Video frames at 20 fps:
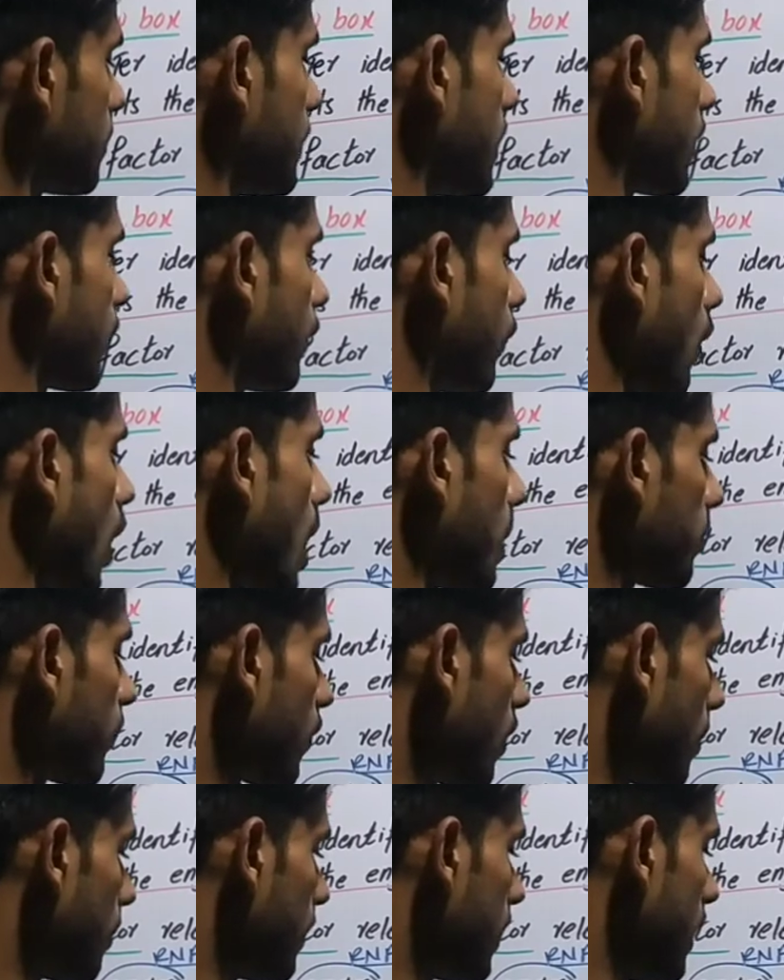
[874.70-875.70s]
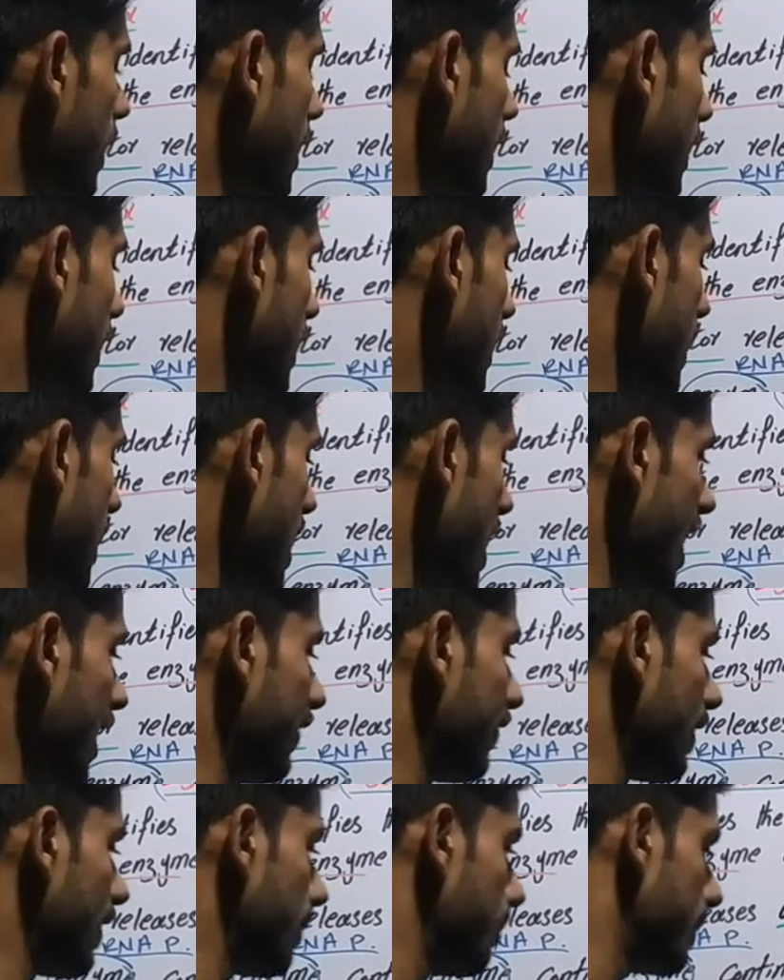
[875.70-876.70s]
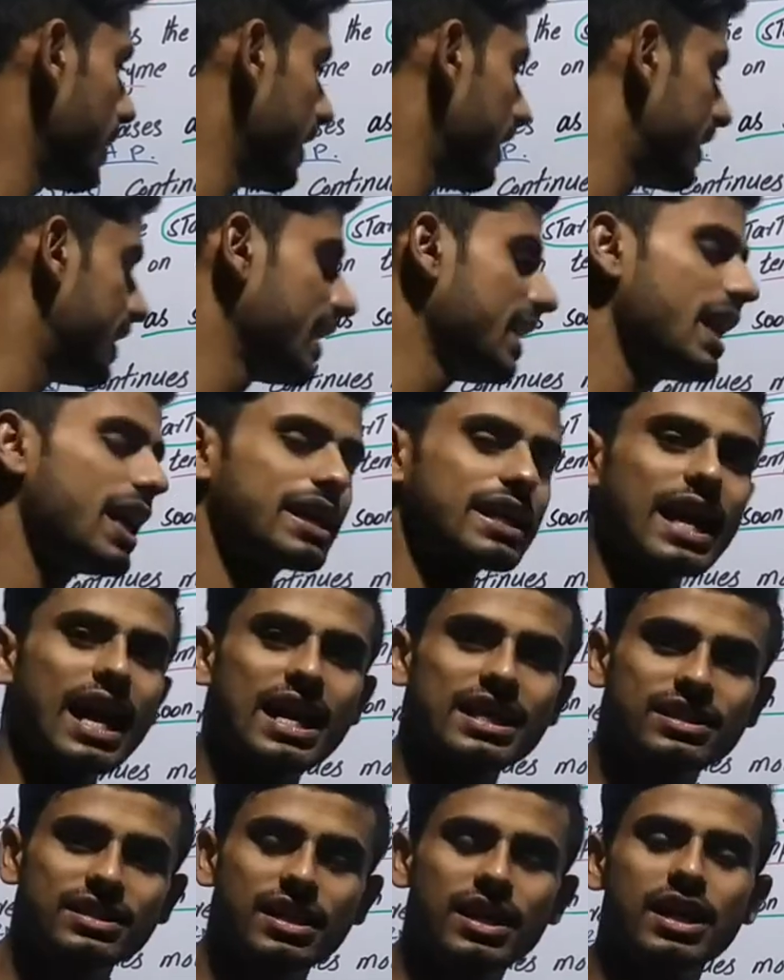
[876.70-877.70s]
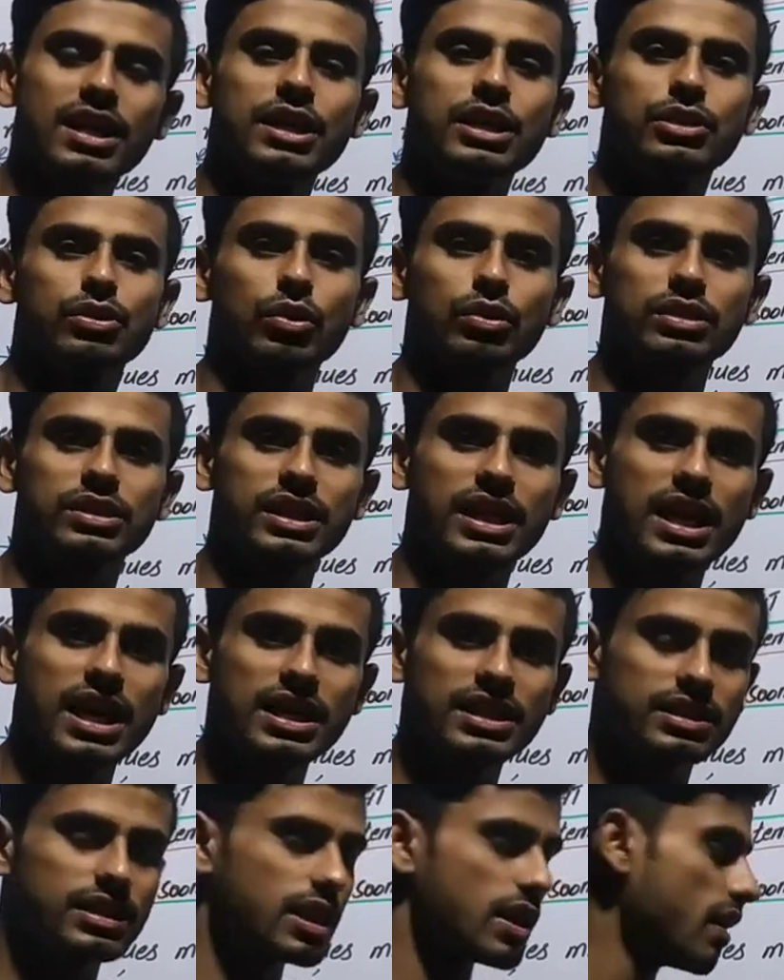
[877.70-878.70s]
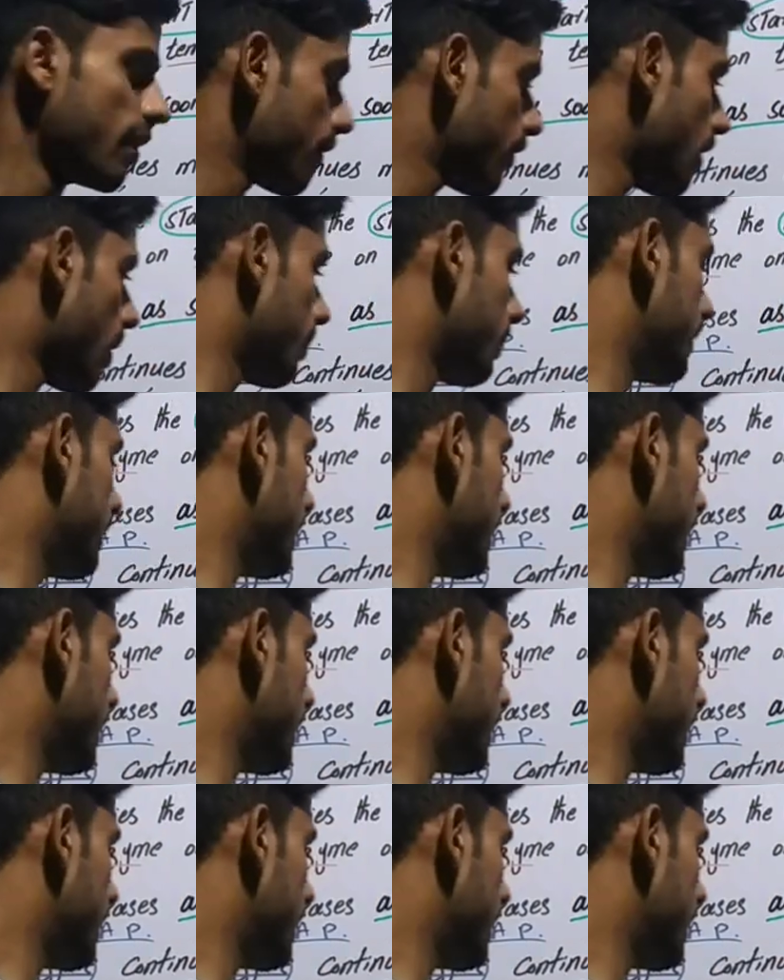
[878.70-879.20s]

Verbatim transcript: being formed from DNA it will be deattached dissociates from